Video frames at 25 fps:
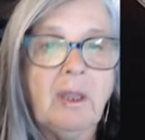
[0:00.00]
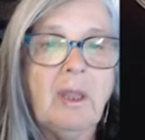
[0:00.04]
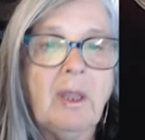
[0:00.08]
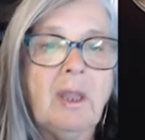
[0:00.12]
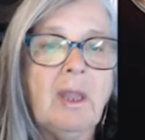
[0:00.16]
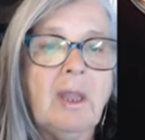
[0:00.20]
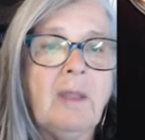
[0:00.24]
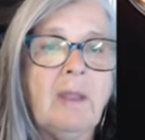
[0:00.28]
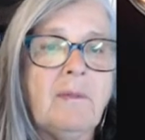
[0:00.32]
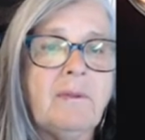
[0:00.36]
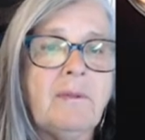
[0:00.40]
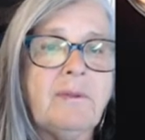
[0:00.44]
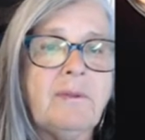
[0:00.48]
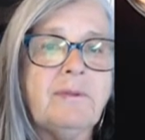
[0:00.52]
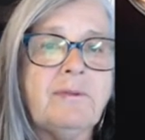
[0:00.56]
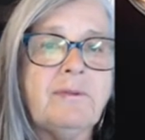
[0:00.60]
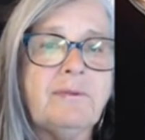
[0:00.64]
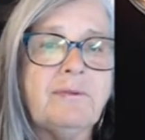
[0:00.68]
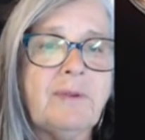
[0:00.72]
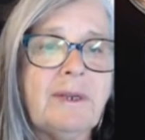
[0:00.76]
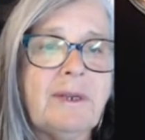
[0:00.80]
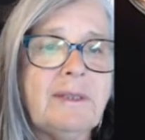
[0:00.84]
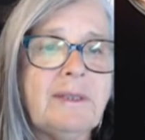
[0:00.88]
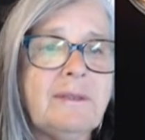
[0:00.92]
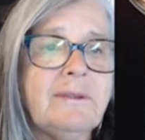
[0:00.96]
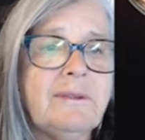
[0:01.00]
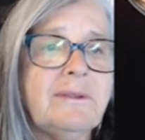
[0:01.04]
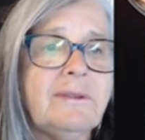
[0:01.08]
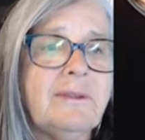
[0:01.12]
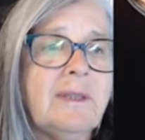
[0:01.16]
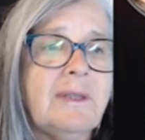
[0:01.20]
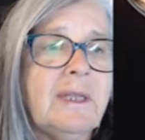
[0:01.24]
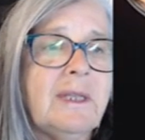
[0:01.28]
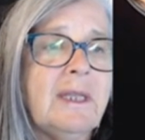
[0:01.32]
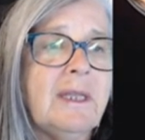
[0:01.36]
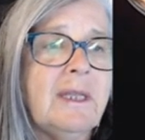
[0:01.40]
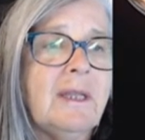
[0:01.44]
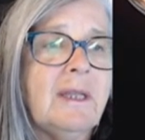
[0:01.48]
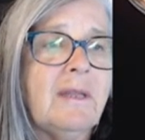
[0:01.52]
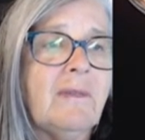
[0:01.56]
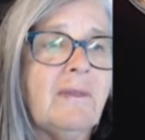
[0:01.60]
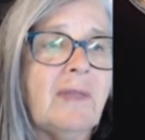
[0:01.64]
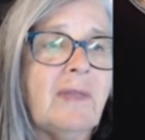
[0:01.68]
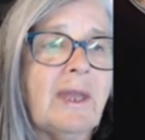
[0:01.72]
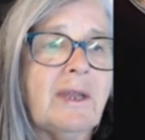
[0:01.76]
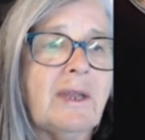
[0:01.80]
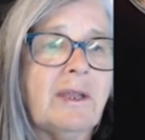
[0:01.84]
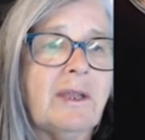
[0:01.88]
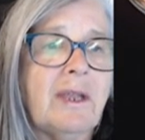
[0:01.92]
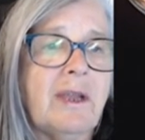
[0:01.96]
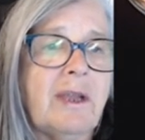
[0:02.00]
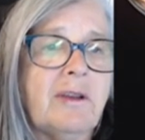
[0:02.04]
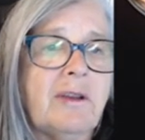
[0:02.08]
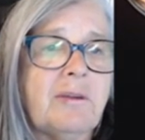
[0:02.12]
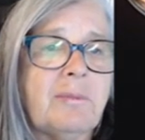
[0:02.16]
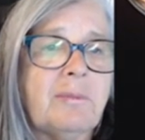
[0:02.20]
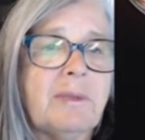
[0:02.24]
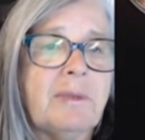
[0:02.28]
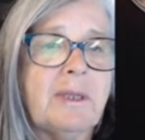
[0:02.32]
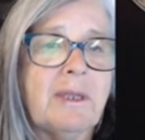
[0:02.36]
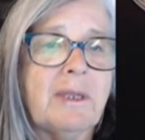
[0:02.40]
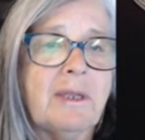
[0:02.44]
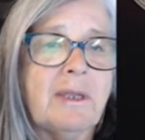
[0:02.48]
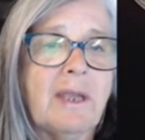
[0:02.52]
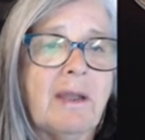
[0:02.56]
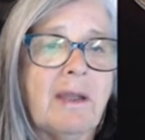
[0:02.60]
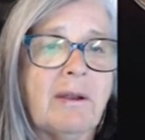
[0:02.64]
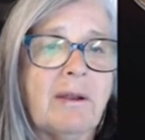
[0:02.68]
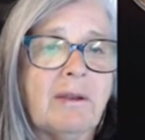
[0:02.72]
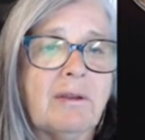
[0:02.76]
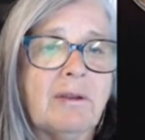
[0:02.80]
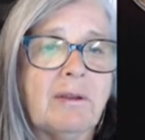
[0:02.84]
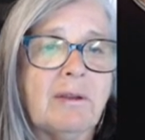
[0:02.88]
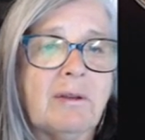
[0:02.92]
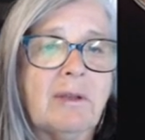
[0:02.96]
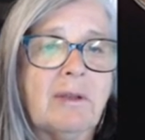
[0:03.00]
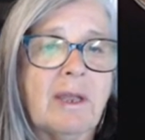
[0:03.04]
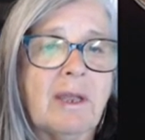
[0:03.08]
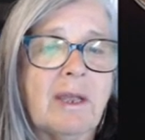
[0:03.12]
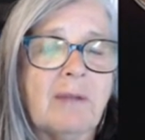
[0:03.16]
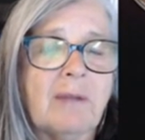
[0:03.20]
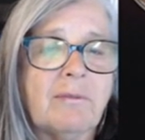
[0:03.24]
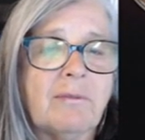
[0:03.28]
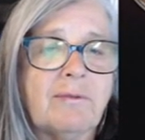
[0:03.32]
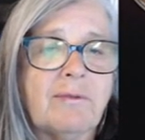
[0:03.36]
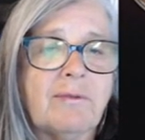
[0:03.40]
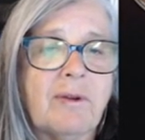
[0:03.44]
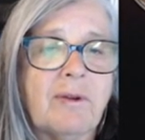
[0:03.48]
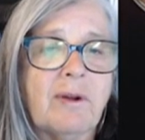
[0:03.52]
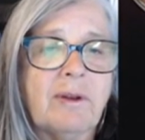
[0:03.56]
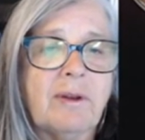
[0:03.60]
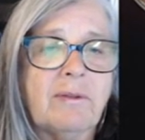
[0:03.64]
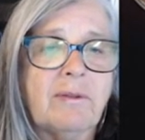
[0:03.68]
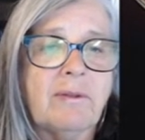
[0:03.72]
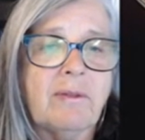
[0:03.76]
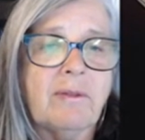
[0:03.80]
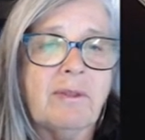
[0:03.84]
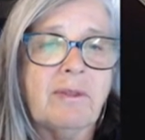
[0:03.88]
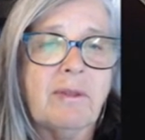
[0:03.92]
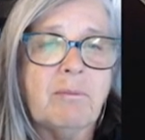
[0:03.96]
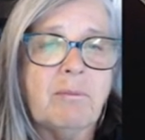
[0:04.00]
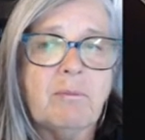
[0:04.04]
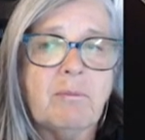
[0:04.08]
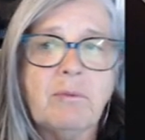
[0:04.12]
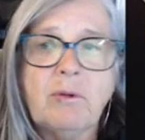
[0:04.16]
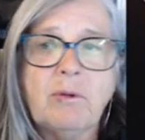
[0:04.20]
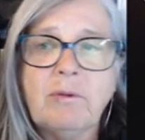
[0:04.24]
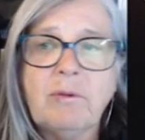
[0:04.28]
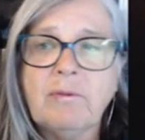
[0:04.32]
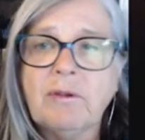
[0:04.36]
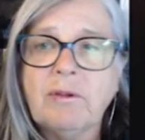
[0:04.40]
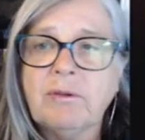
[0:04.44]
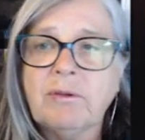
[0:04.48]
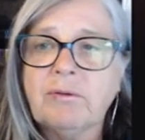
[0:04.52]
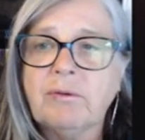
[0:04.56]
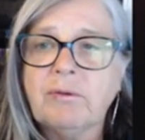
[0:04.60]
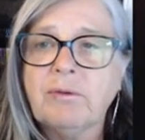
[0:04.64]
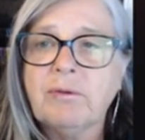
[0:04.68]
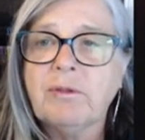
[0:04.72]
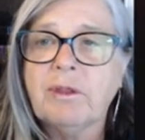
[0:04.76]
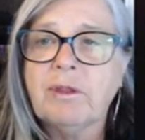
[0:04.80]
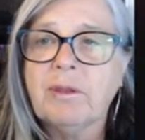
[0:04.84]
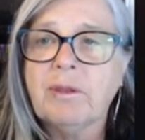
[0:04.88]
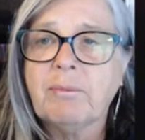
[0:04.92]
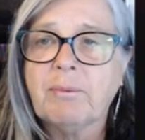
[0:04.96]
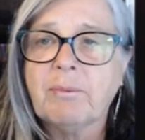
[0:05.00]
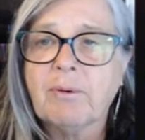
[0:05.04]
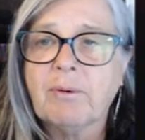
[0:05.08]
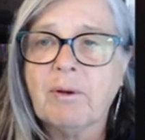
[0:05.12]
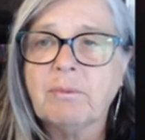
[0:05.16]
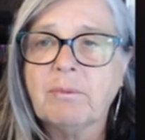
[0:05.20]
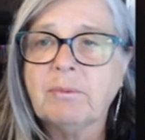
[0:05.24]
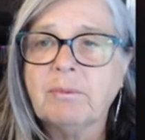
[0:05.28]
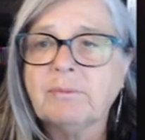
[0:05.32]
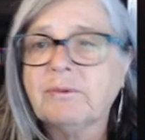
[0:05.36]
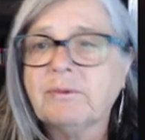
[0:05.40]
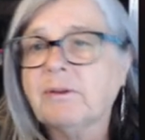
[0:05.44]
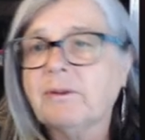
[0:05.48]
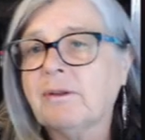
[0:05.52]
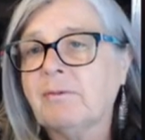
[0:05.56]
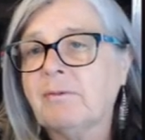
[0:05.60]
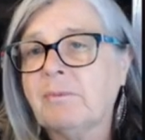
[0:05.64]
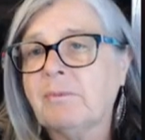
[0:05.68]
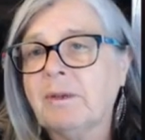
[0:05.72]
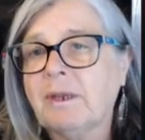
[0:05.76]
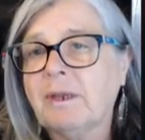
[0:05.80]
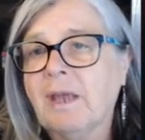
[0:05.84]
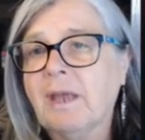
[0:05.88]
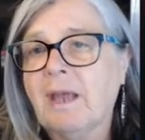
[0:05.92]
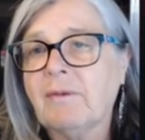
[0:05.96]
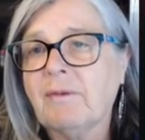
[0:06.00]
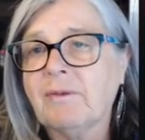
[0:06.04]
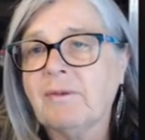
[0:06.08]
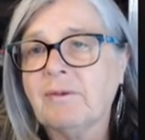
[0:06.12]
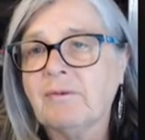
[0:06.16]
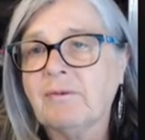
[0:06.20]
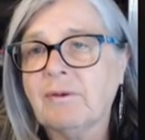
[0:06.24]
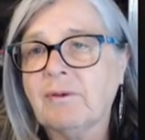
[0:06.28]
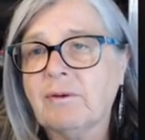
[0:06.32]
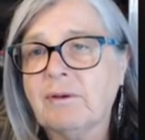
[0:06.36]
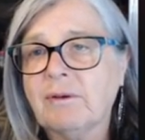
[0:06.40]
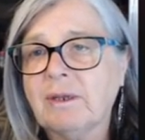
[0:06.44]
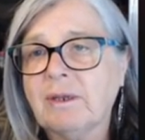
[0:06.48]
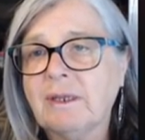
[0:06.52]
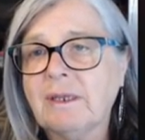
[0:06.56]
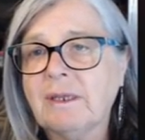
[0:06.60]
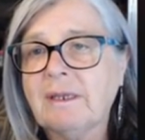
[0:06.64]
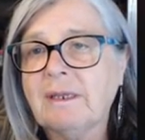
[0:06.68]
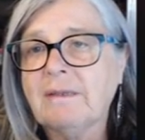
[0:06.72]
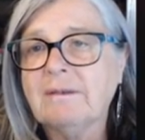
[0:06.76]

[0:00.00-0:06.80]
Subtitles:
There's friends that are going to be finding that they're moving through their problems that they've been having very easily,